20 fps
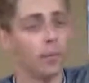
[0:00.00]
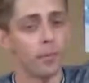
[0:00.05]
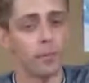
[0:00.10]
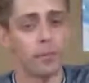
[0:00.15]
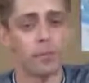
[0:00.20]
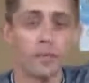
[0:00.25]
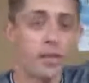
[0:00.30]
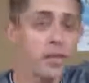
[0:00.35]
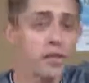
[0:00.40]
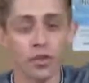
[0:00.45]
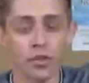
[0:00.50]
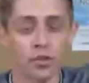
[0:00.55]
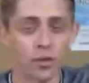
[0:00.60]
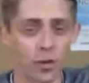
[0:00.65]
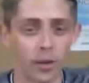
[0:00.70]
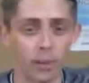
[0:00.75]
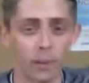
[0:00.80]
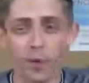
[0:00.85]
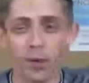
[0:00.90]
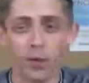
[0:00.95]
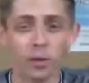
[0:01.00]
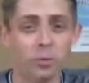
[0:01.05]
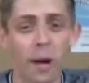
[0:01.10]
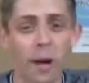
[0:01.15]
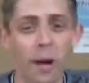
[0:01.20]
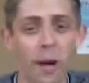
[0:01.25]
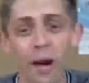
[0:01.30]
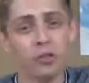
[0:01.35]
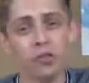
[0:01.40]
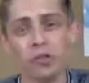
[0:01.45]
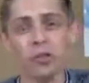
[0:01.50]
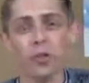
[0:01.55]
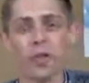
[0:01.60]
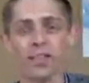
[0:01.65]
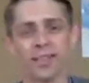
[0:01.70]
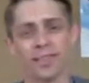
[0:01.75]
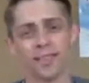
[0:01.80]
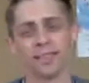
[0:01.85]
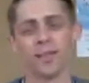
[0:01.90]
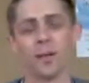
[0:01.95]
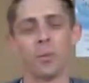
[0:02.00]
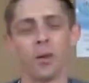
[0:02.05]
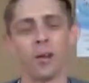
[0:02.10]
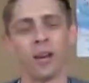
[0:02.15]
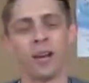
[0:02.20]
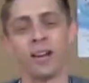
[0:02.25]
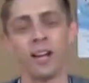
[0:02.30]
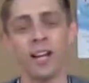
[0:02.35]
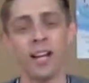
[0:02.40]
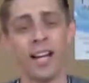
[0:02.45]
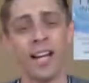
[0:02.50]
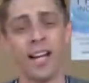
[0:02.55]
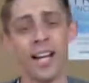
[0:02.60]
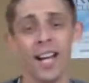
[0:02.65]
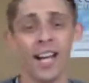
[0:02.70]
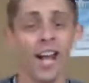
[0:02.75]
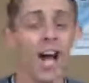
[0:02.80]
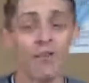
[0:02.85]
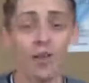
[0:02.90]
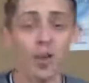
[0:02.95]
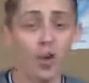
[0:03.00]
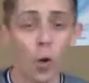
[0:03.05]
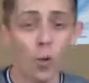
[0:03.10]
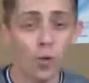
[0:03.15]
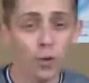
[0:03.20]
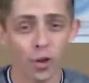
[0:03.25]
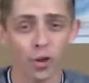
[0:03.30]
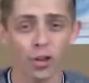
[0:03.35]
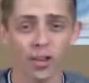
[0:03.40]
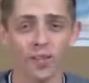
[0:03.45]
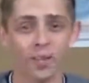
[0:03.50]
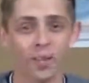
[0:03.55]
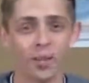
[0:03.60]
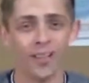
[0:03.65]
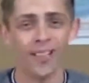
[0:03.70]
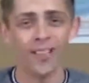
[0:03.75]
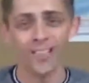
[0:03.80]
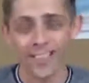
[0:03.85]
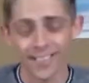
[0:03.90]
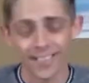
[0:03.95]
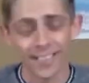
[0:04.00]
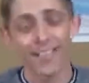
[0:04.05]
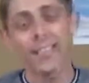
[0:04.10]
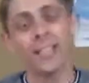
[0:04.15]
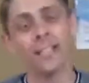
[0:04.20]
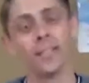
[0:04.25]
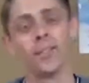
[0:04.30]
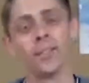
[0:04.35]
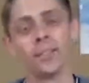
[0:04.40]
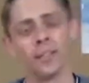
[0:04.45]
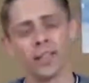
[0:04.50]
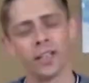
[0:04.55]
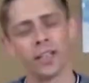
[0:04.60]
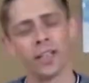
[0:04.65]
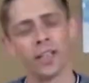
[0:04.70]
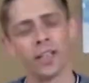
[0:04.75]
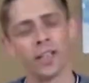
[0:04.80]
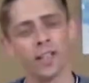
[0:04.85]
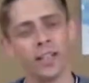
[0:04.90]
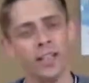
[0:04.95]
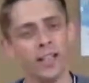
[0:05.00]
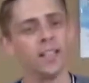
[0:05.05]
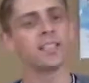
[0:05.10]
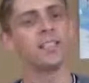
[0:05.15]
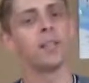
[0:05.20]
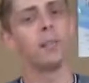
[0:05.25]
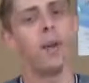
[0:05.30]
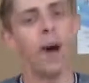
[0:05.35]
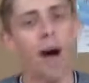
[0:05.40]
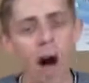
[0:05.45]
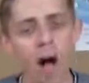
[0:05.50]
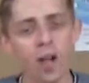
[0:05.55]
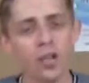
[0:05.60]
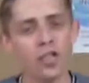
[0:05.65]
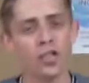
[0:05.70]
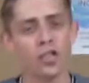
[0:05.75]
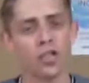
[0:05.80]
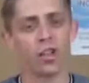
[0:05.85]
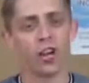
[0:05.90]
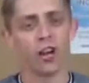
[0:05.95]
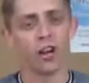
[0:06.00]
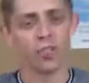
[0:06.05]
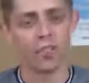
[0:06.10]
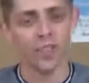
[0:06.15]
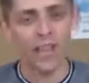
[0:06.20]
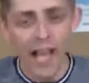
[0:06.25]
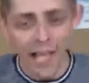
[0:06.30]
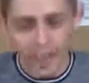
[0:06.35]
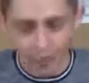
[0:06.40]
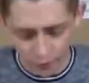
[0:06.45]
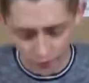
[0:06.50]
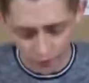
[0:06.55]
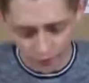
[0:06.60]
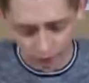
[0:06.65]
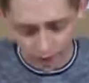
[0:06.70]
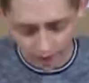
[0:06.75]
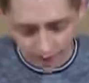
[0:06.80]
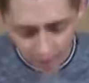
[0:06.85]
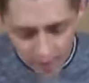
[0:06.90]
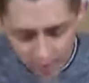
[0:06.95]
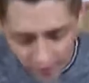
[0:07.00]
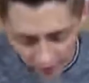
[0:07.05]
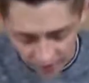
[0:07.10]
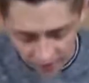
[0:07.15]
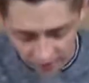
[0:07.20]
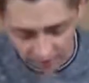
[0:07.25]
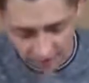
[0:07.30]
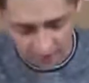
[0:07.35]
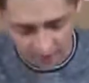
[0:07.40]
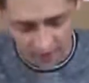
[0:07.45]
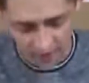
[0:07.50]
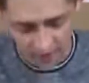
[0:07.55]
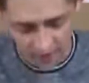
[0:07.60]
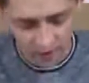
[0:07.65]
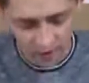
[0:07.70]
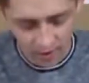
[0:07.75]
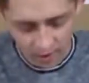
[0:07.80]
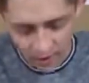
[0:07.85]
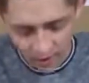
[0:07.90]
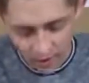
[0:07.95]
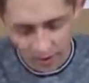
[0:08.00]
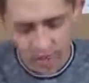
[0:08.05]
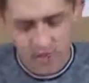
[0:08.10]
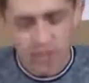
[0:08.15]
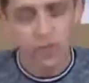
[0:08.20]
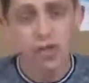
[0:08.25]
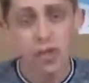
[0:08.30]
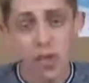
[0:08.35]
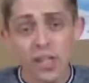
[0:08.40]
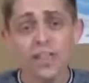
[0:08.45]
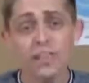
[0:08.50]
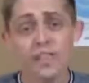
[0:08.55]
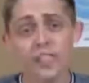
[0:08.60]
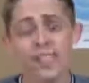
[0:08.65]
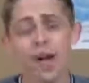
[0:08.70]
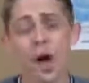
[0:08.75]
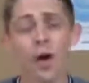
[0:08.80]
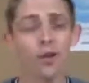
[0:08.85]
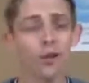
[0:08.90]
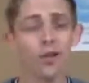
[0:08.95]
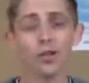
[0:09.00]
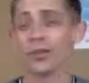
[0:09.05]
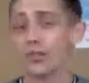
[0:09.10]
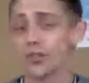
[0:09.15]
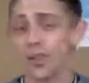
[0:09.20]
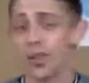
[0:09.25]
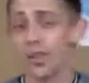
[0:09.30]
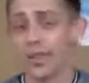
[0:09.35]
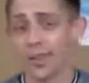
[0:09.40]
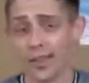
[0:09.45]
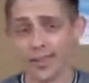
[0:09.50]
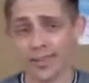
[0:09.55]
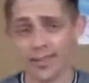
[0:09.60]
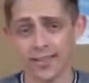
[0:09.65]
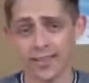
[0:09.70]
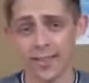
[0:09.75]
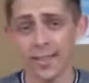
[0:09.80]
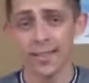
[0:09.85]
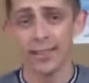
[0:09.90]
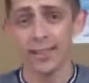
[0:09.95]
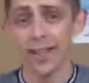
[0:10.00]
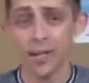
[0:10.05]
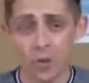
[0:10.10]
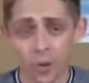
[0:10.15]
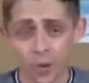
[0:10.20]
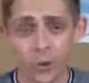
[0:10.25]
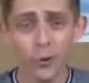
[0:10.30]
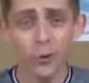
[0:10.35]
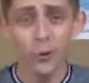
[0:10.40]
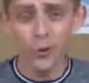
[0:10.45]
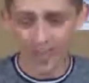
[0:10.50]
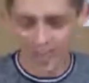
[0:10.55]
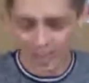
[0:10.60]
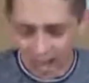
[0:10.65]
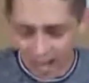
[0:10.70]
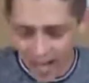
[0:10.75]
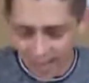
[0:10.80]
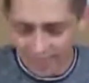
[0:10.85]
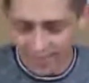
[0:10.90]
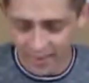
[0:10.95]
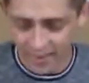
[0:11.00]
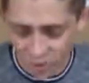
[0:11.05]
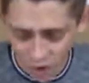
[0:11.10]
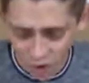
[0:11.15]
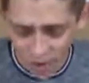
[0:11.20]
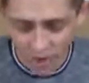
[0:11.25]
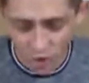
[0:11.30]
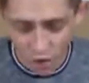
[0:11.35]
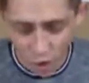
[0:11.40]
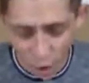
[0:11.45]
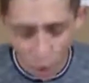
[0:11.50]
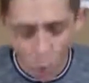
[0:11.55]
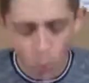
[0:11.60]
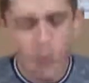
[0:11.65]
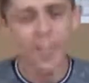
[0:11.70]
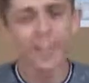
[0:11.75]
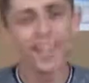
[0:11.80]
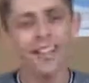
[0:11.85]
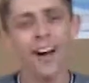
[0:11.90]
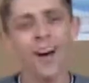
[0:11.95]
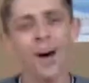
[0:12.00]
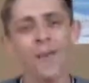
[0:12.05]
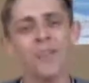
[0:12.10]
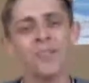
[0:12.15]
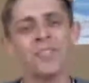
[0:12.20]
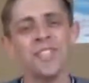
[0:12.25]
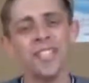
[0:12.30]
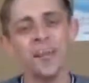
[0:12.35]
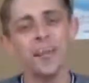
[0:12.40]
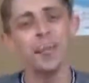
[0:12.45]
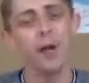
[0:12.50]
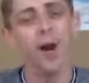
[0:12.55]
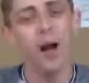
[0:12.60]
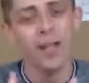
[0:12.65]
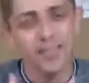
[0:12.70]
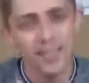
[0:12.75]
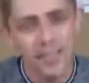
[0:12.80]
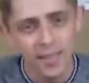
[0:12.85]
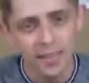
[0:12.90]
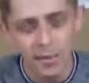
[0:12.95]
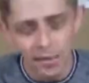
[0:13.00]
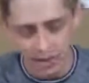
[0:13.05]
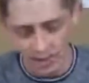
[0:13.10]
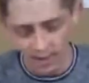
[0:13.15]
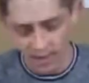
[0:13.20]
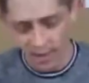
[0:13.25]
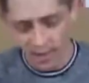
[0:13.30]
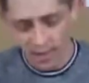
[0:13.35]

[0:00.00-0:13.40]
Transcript: mission trip where you parachute into somewhere and have a cultural experience and leave. It's a posture of life and living. Jesus understood this, that true and lasting change only comes in proximity